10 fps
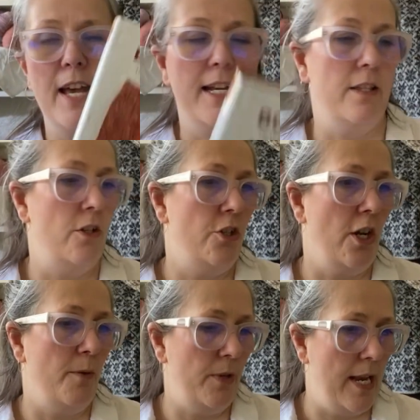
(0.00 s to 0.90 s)
that in the
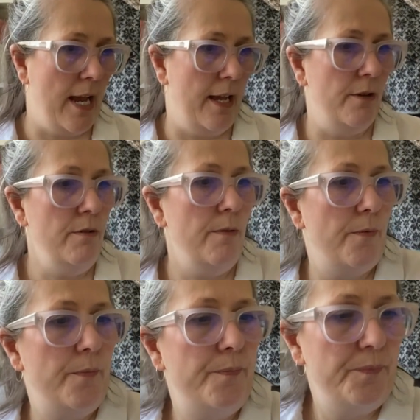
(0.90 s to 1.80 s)
shop now.
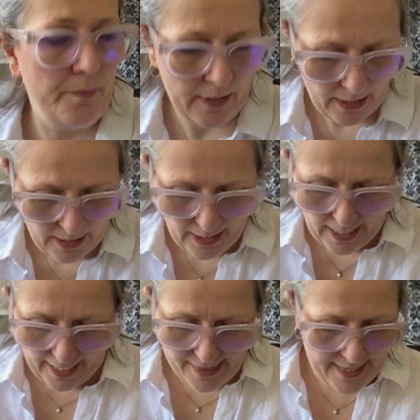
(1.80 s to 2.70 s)

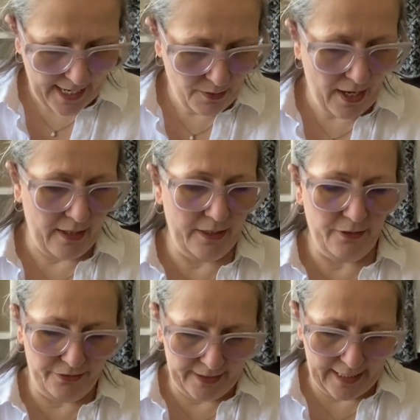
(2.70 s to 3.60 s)
And then a little
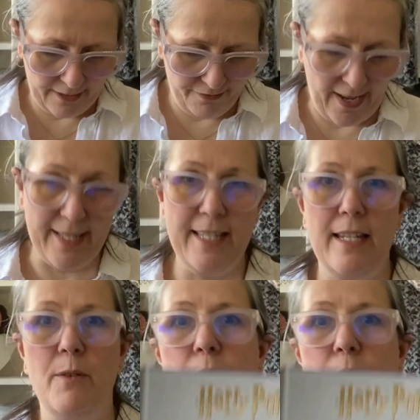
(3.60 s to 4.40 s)
flight of fancy,